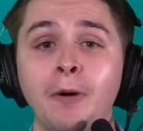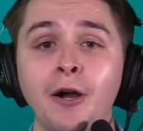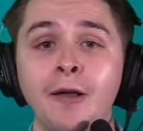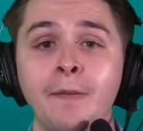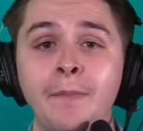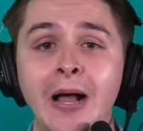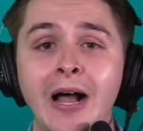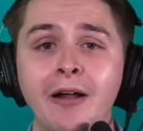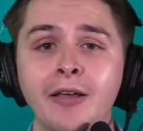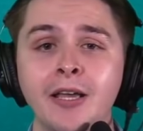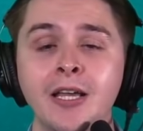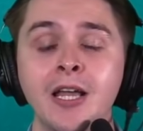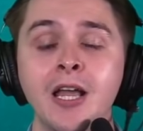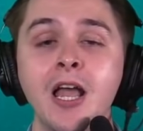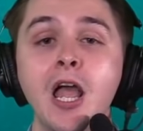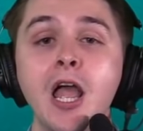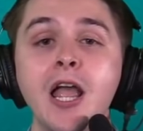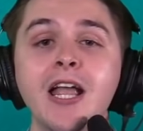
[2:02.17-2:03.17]
part about it,
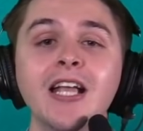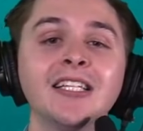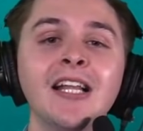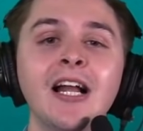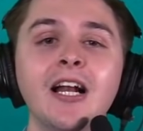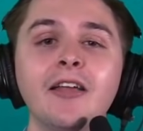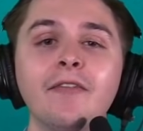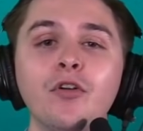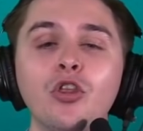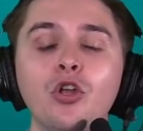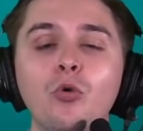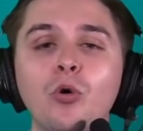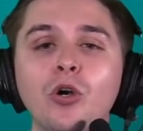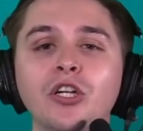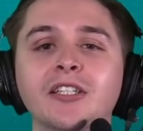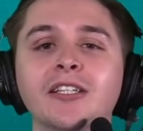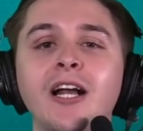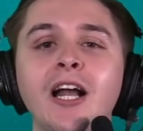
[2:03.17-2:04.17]
he's not even the
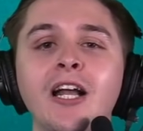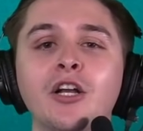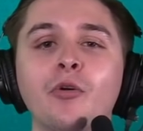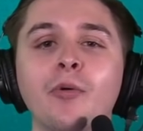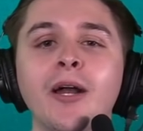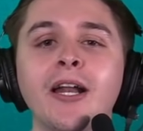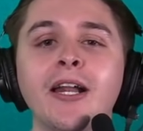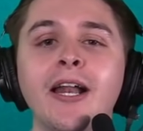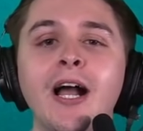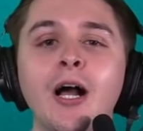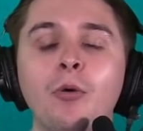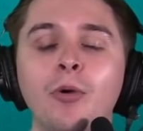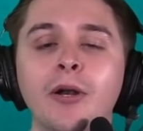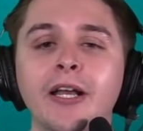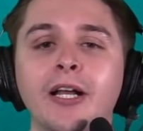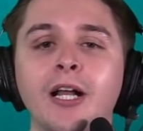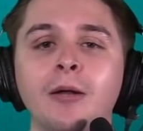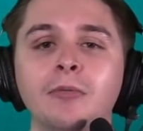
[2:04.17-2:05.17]
worst guy graded out
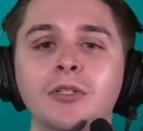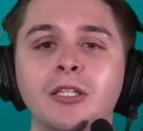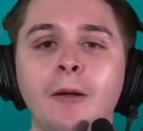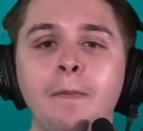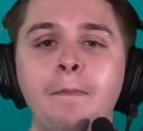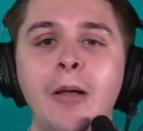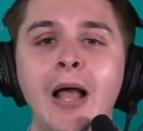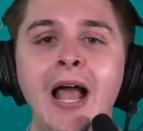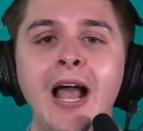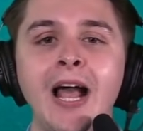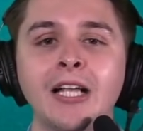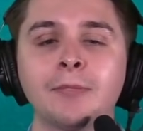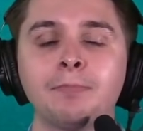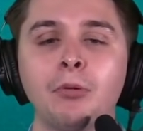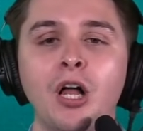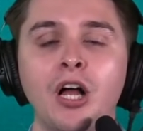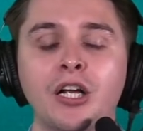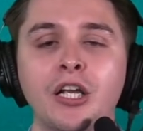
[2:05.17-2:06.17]
when it comes to pass
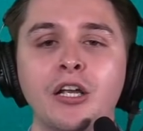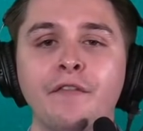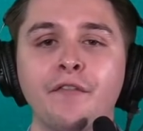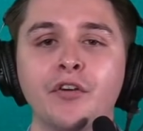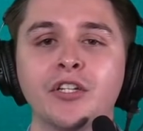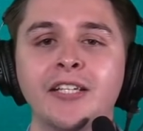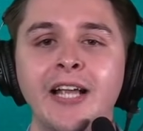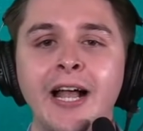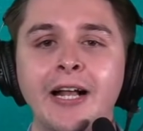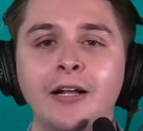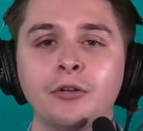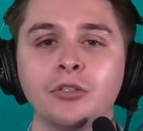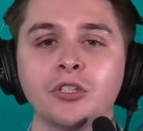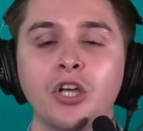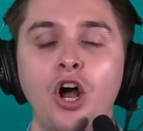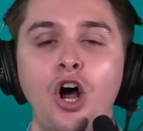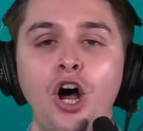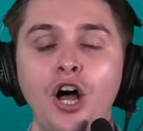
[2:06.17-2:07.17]
blocking for
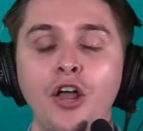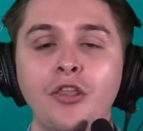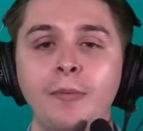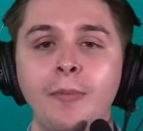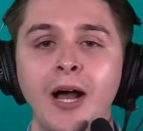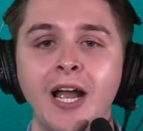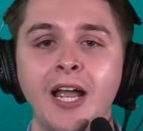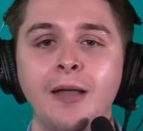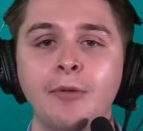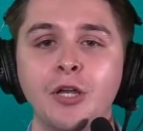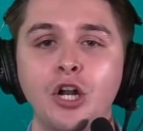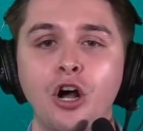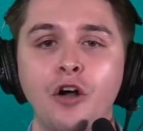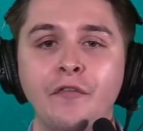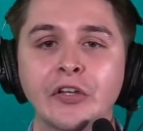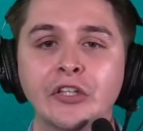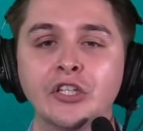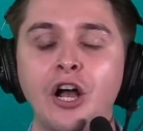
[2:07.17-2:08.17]
tackles on the Miami
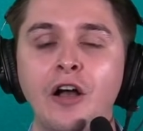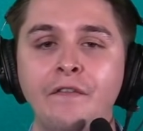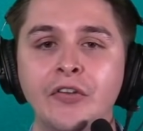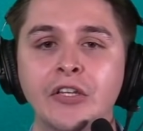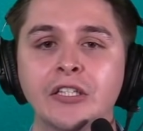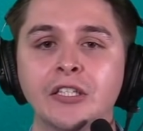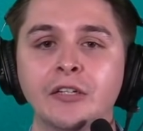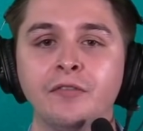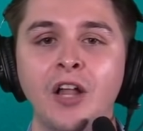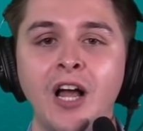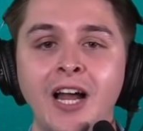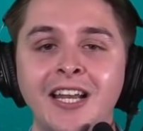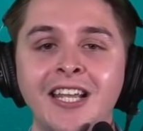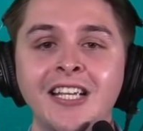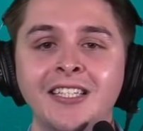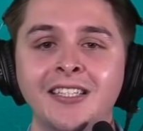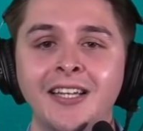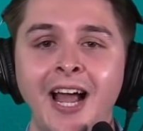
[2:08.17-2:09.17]
Dolphins offensive line.
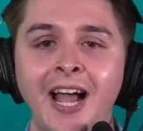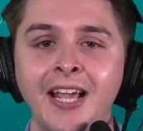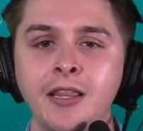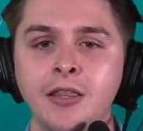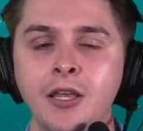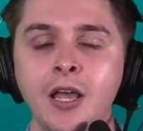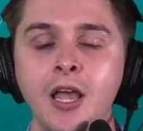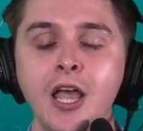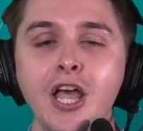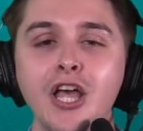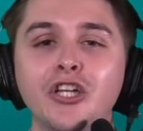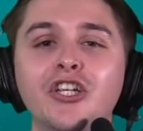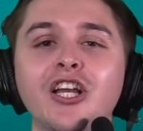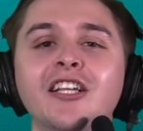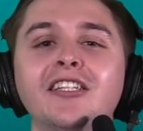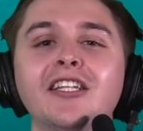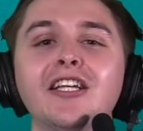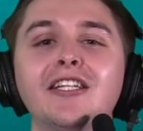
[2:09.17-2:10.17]
He's ninth.
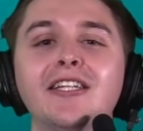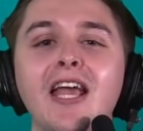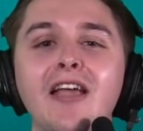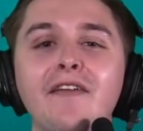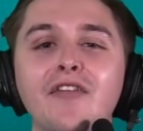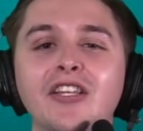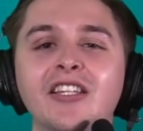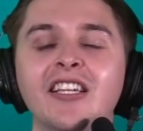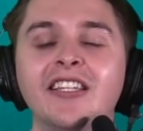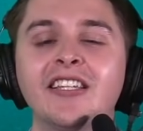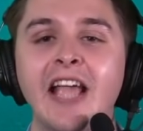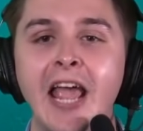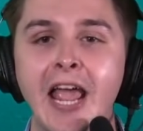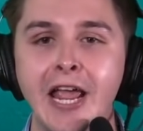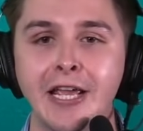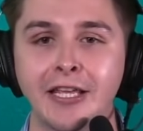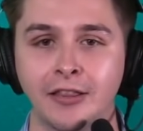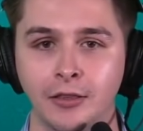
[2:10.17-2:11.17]
Jesse Davis is
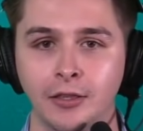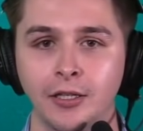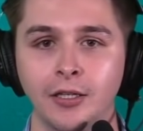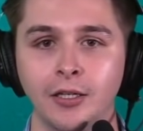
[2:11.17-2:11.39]
eighth.